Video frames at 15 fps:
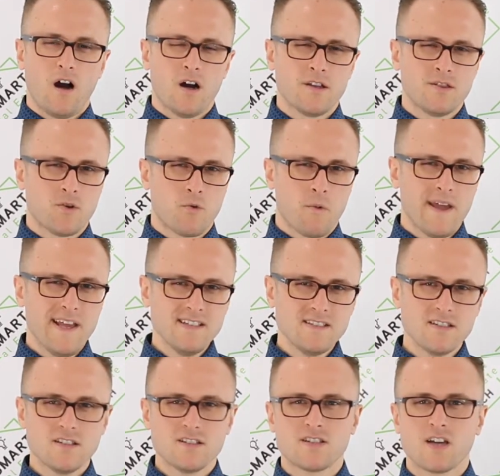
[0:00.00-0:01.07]
On the way
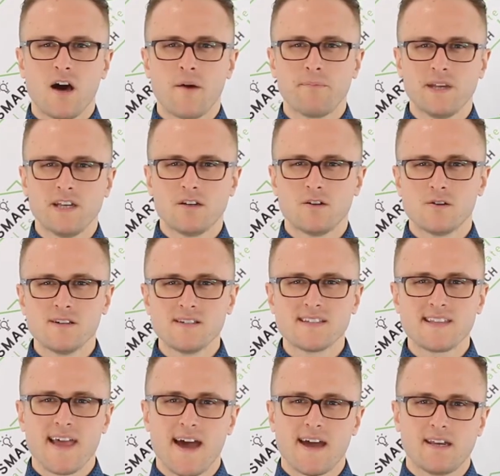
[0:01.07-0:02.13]
to the top, we
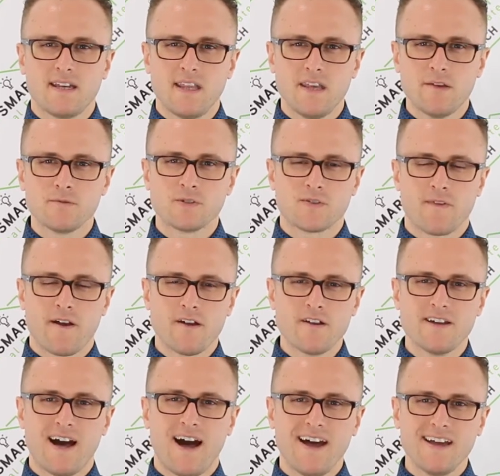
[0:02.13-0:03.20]
noticed that it was
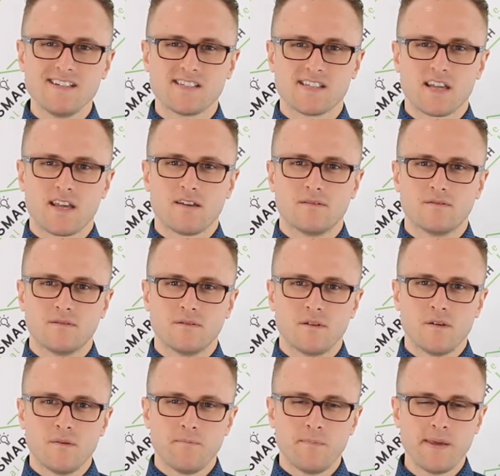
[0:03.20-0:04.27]
very icy
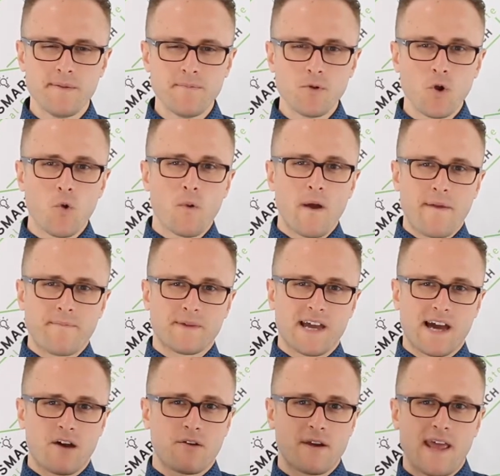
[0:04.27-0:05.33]
People are
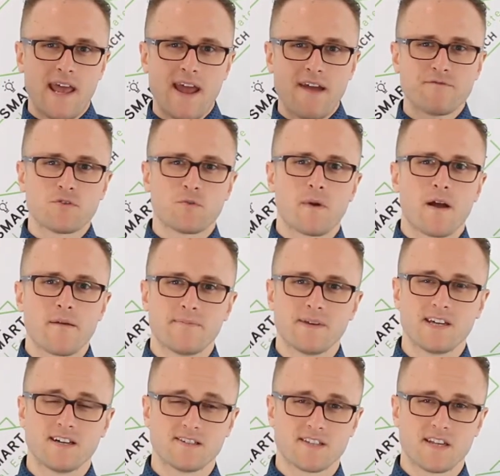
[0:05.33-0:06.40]
wiping out everywhere
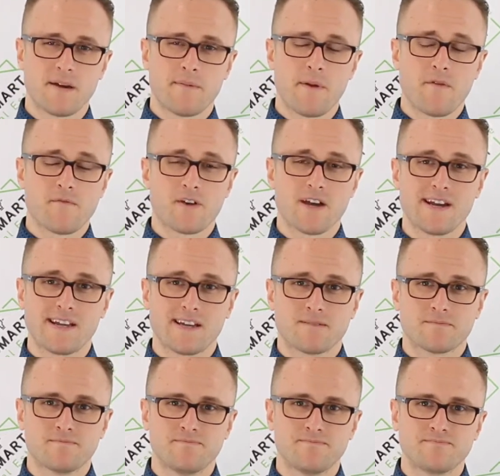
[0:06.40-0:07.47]
because it had been raining.
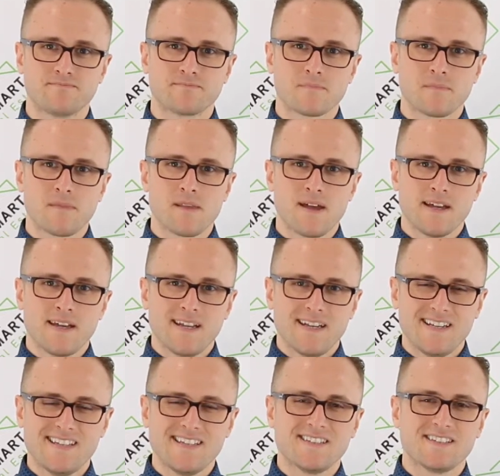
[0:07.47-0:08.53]

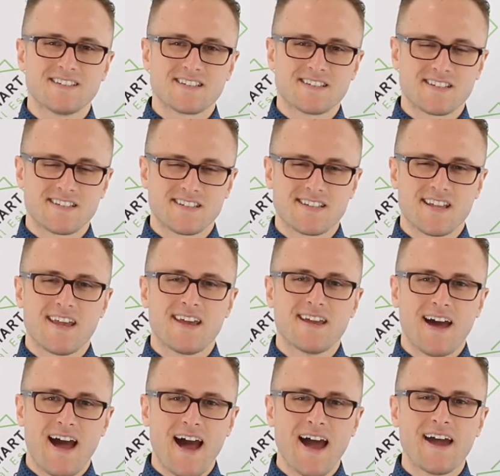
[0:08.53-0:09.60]
Needless to
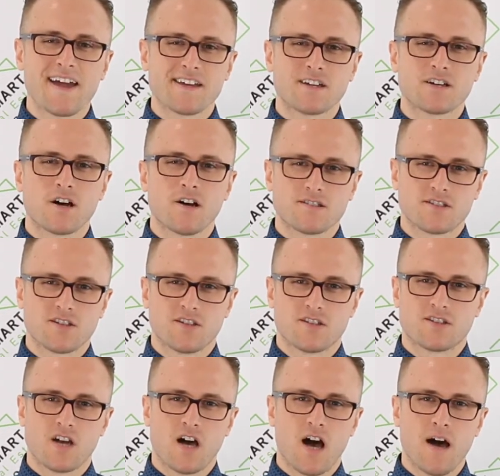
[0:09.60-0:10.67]
say, I got to the
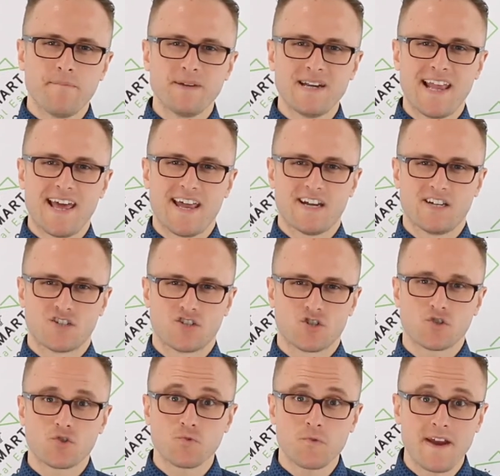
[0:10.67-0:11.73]
top and headed
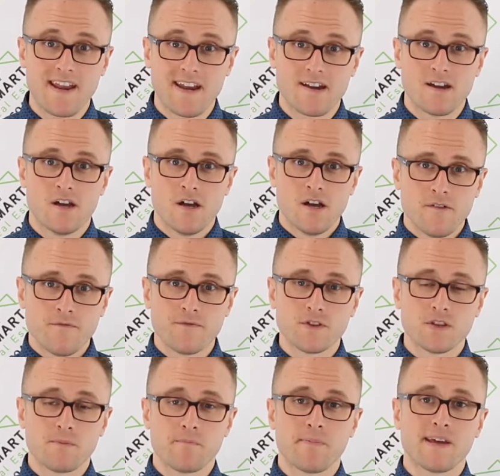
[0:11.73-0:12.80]
straight for
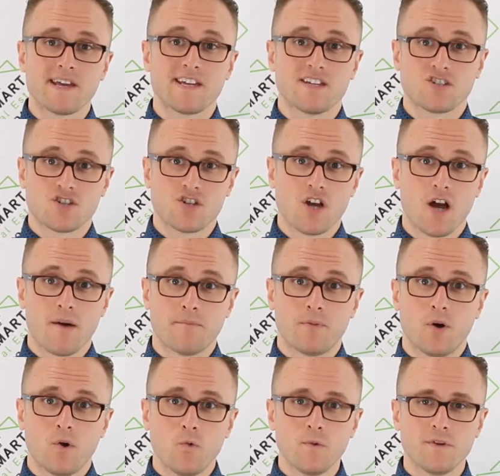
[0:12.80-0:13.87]
the biggest jump
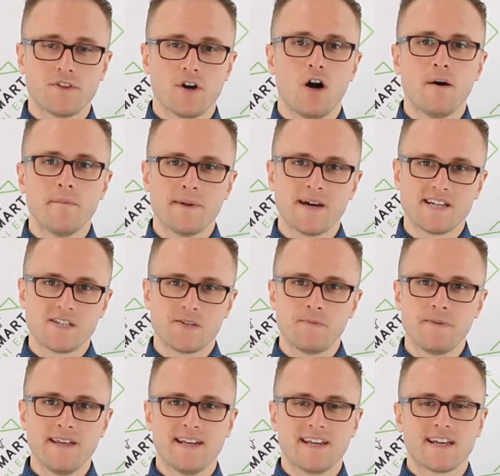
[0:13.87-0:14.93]
with all my
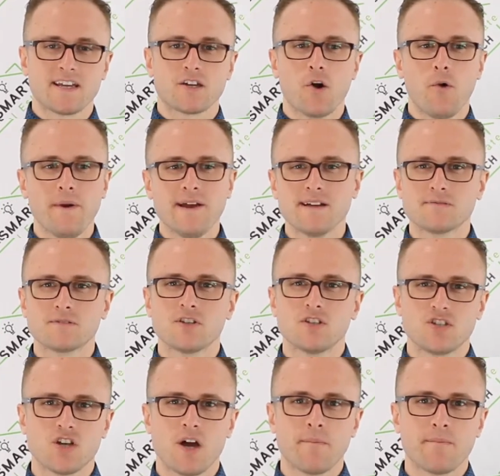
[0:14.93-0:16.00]
speed. And going up to
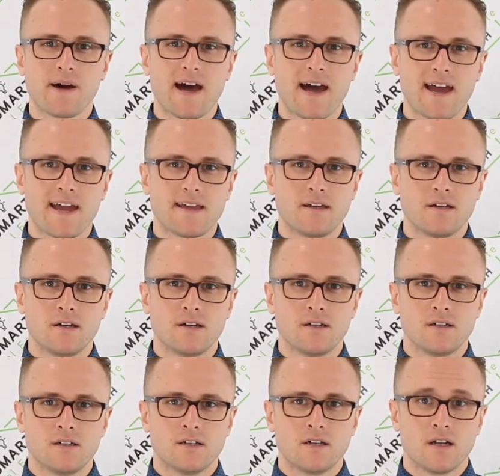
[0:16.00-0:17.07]
the jump, I
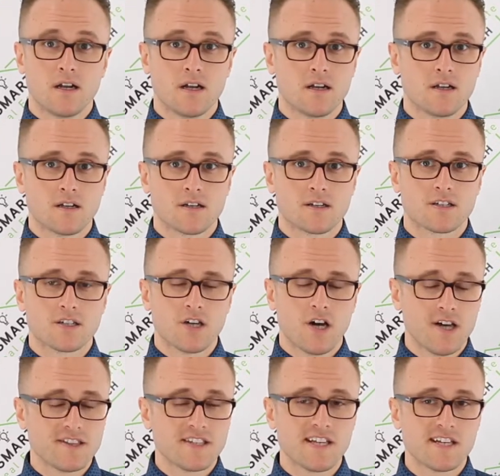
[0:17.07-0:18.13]

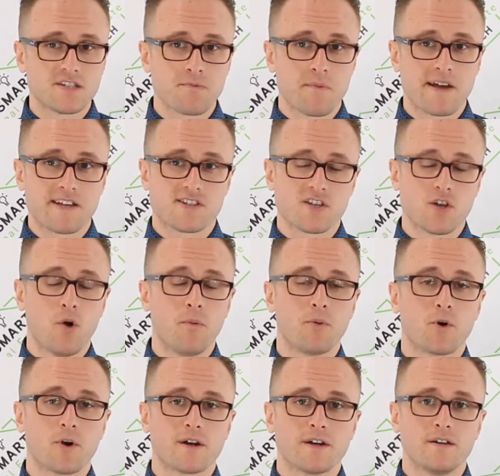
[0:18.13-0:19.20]
caught the edge of my
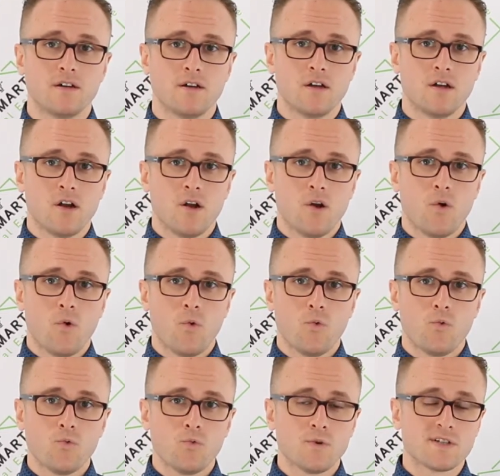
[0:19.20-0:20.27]
snowboard,
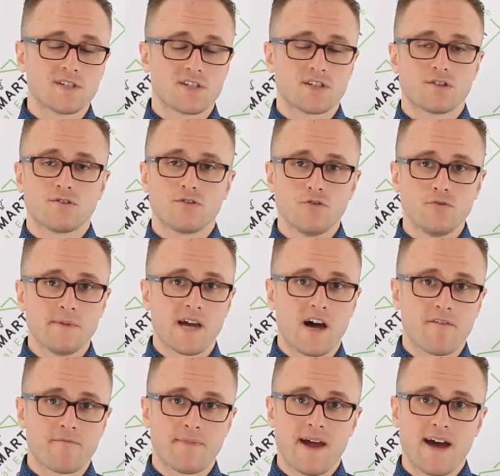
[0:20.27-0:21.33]
which threw me
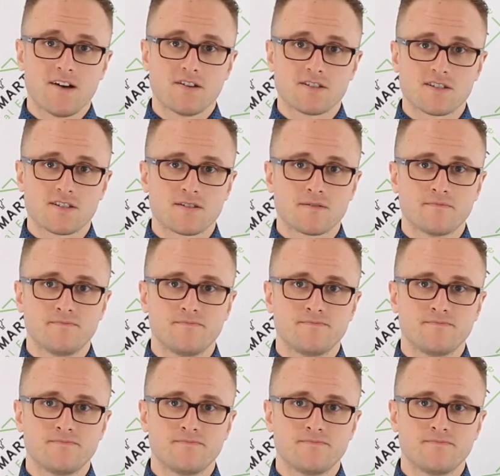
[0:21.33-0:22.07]
off balance.